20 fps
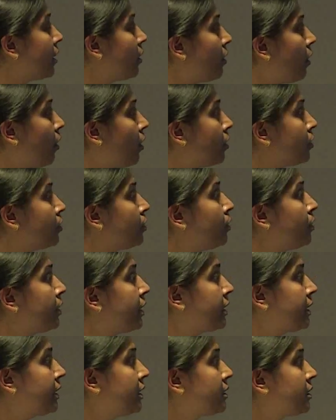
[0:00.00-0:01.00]
although
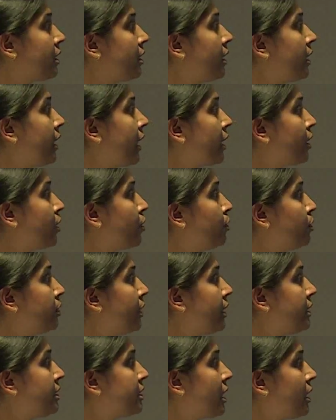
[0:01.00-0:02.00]
it is a acute
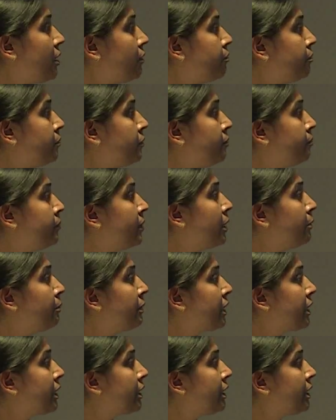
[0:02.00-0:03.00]
and
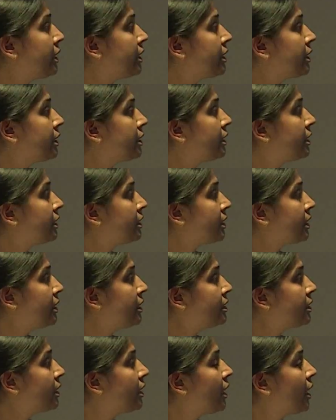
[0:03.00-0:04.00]
self-limiting
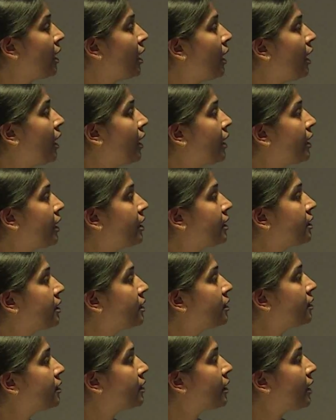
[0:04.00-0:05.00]
disease, it
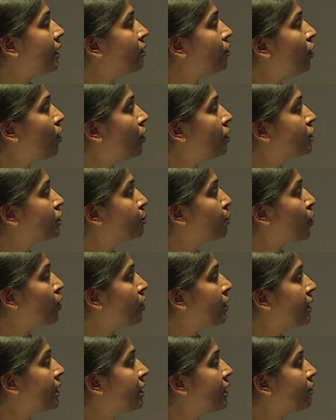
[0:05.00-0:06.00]
can cause
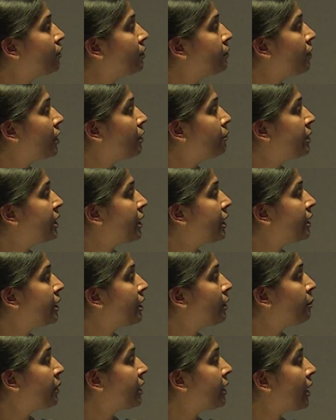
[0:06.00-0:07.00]
sporadic fulminant
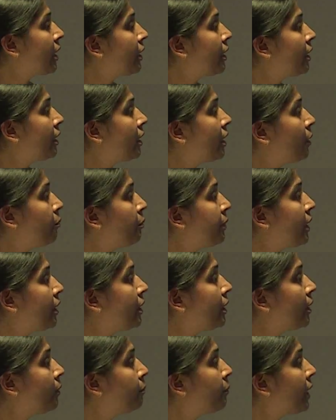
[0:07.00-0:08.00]

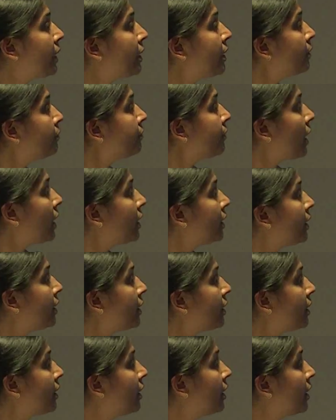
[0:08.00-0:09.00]
hepatic failure
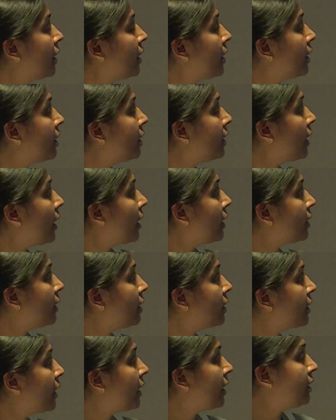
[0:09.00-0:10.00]
in
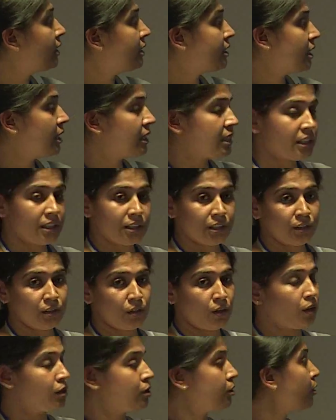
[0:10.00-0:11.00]
adult and children
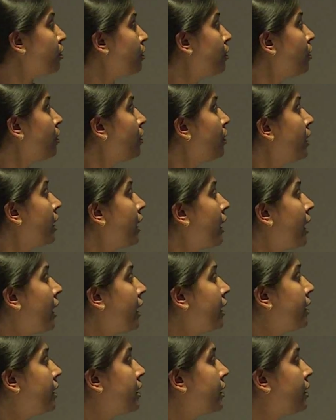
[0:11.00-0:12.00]
also.
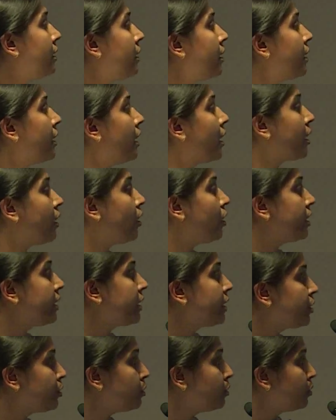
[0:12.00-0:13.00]
And
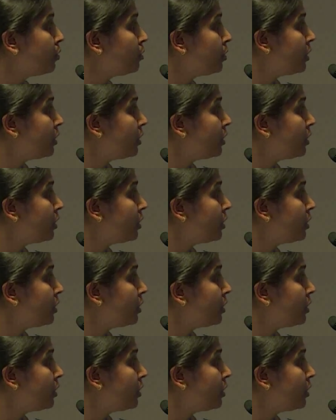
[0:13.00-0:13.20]
according to